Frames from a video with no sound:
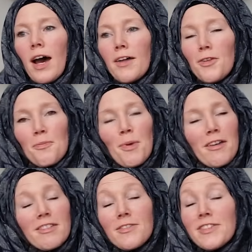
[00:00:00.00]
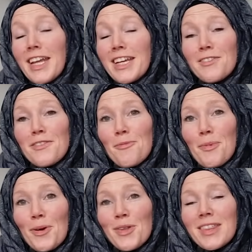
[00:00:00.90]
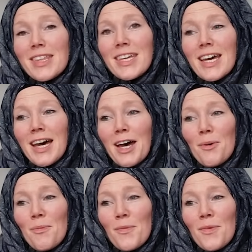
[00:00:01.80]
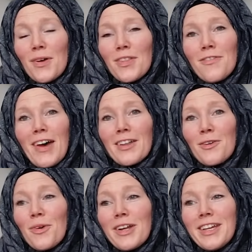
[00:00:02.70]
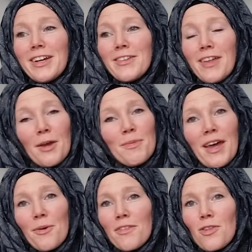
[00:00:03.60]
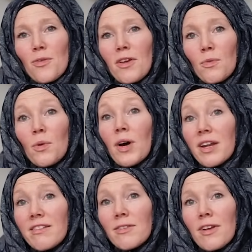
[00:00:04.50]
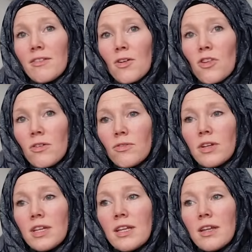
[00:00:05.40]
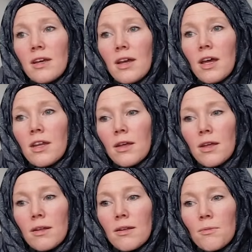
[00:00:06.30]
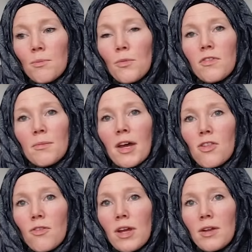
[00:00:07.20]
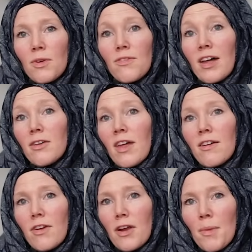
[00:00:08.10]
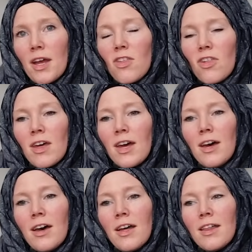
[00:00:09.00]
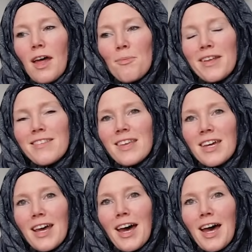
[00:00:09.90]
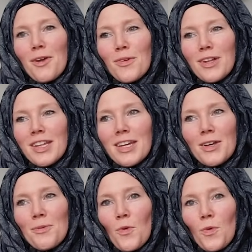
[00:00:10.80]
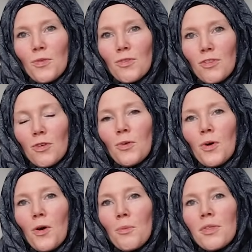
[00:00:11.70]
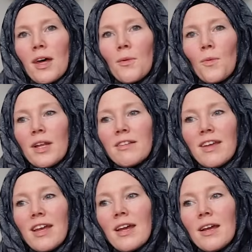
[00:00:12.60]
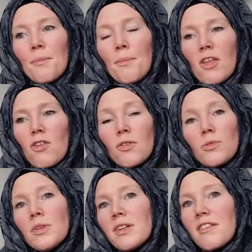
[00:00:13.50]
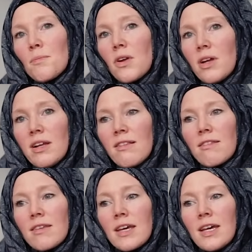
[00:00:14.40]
There's positive and negatives of both. The fact that we're here, that was a choice. We wanted to raise our children in a Muslim country and we value that very much. That being said, I really do hope that one day my children will experience